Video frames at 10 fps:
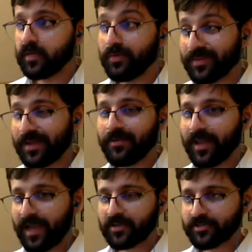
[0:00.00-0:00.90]
without
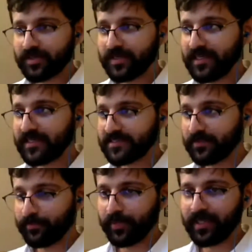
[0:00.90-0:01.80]
it actually needing to
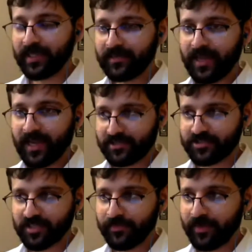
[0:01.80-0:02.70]
be in the
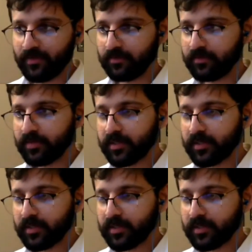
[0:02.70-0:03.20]
HTML,